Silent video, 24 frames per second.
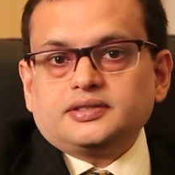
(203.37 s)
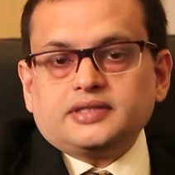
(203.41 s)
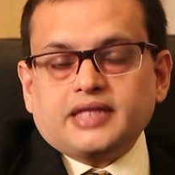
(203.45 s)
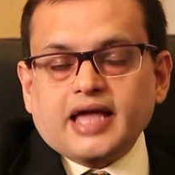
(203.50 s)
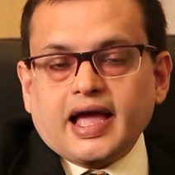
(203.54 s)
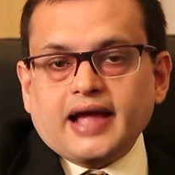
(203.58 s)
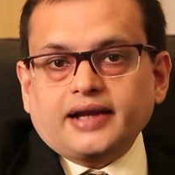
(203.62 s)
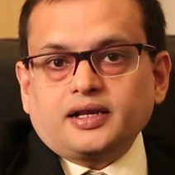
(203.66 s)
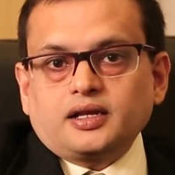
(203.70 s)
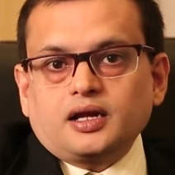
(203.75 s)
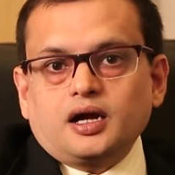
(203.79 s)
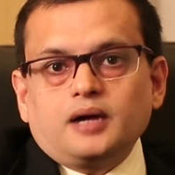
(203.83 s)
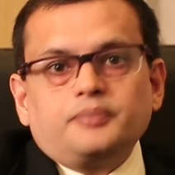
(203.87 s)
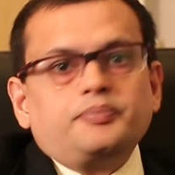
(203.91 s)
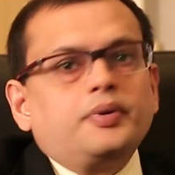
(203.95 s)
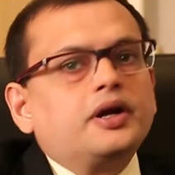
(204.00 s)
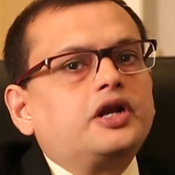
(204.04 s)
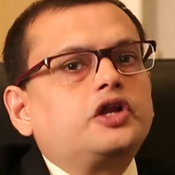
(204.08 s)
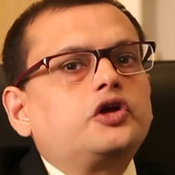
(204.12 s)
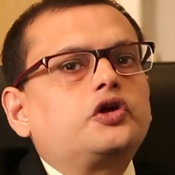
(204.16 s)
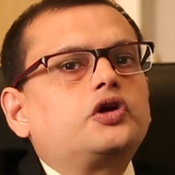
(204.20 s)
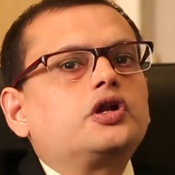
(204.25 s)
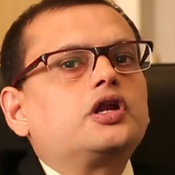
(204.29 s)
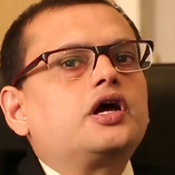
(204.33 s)
that a
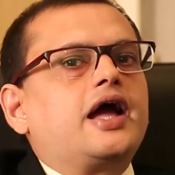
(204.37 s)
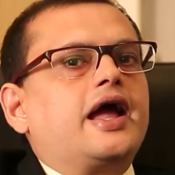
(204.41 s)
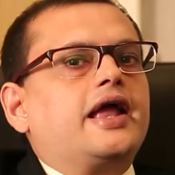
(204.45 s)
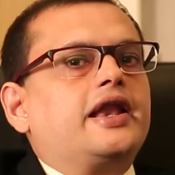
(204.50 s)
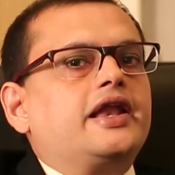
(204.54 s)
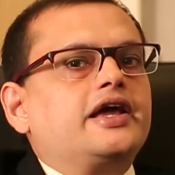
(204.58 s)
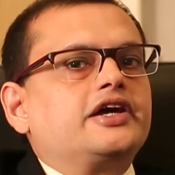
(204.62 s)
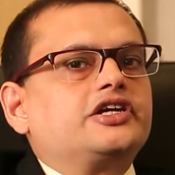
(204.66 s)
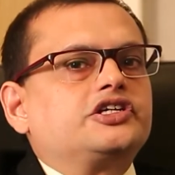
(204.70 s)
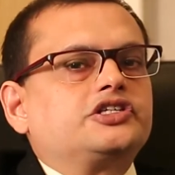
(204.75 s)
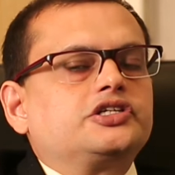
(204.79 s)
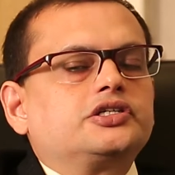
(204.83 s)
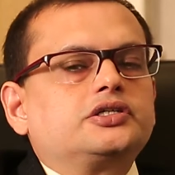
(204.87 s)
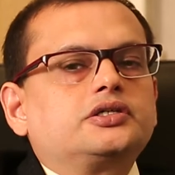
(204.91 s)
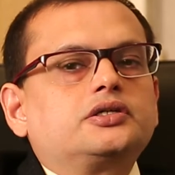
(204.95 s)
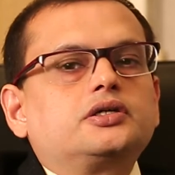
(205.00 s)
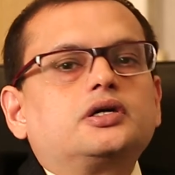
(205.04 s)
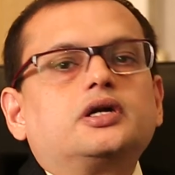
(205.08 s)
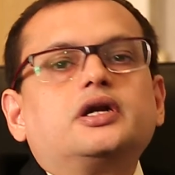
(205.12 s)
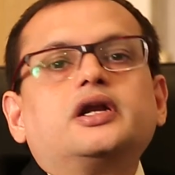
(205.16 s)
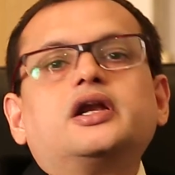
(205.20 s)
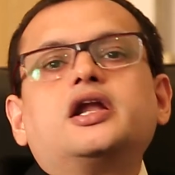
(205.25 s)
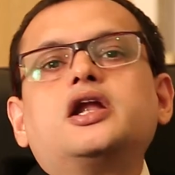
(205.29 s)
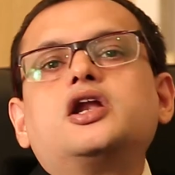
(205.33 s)
particular annexure
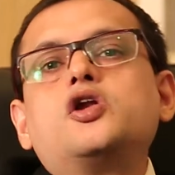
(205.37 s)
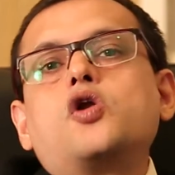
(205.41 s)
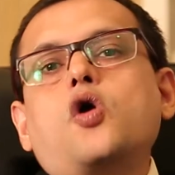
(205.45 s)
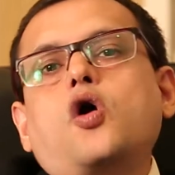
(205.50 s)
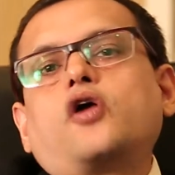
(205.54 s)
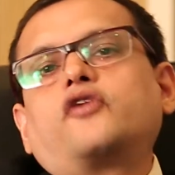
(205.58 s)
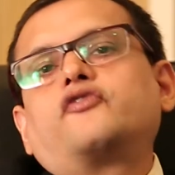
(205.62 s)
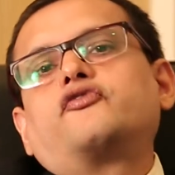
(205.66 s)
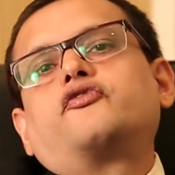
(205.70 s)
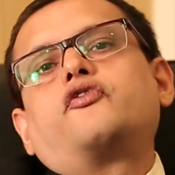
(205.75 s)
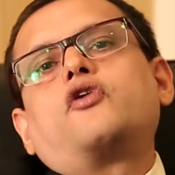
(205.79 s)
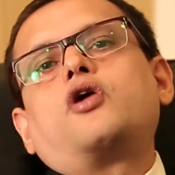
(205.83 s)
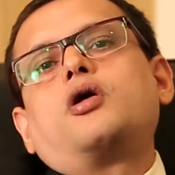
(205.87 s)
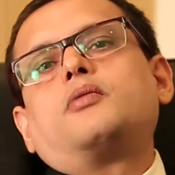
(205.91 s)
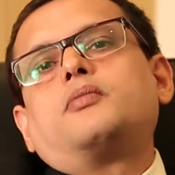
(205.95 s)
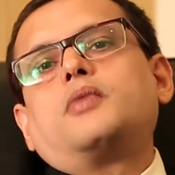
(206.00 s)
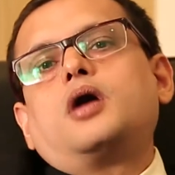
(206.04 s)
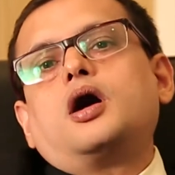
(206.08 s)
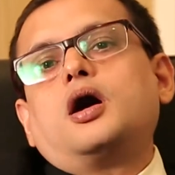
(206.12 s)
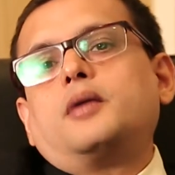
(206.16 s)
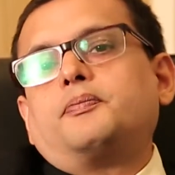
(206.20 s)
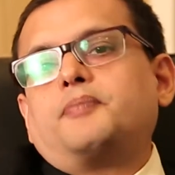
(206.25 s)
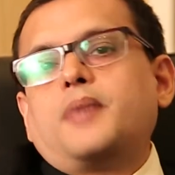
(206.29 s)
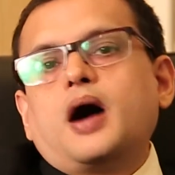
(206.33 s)
did not
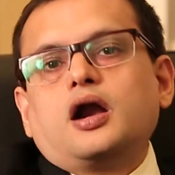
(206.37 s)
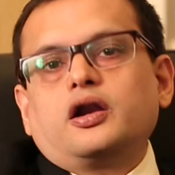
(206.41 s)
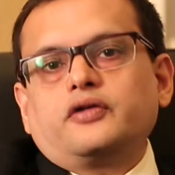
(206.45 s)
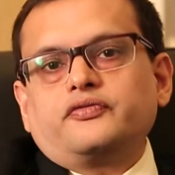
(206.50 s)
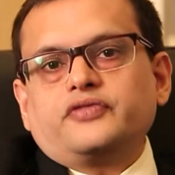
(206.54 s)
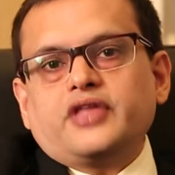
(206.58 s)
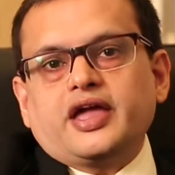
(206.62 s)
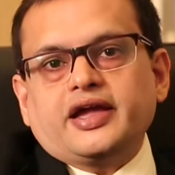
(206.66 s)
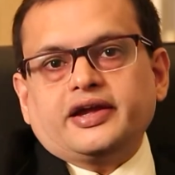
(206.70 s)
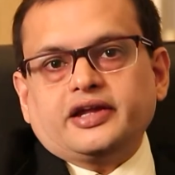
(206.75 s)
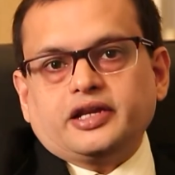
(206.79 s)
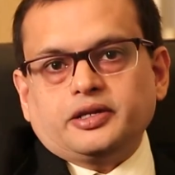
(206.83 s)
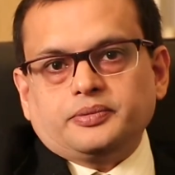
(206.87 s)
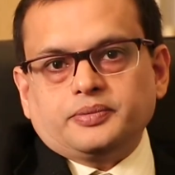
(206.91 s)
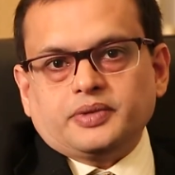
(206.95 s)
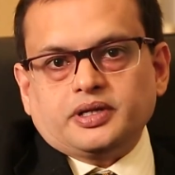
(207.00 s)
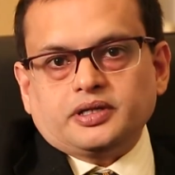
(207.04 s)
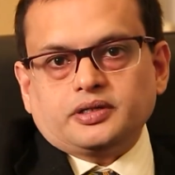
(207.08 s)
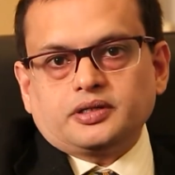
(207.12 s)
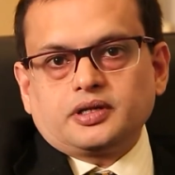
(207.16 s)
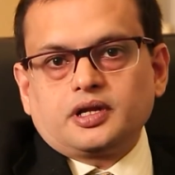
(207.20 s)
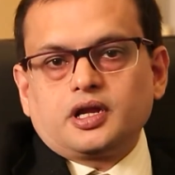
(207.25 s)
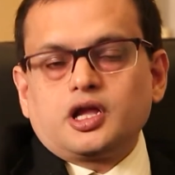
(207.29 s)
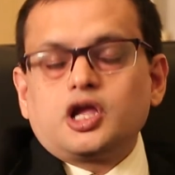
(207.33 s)
form a part of the
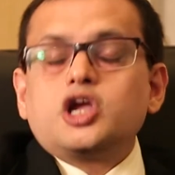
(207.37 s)
agreement.